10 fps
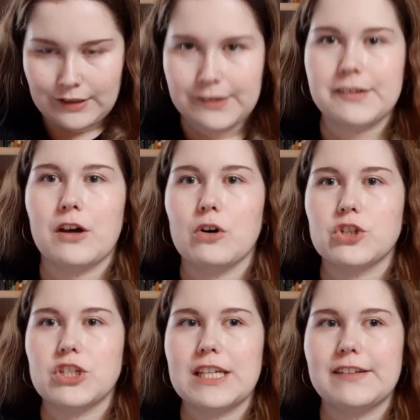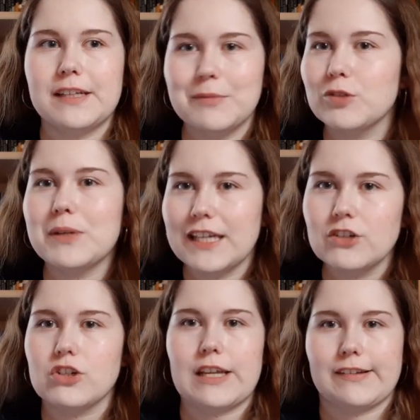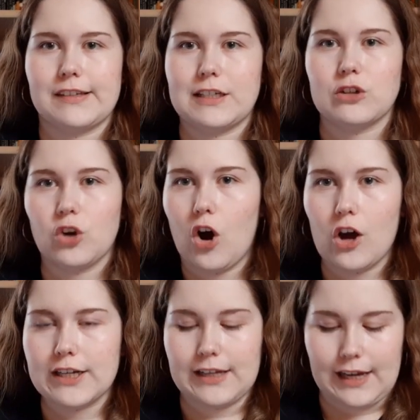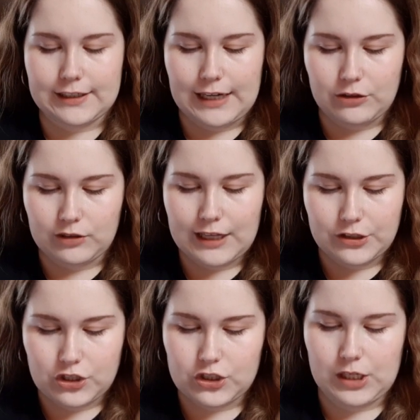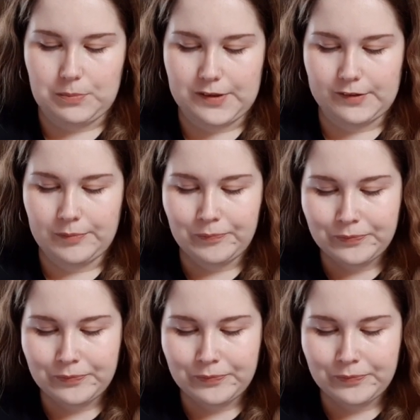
so she seems to be interested in contact and relationships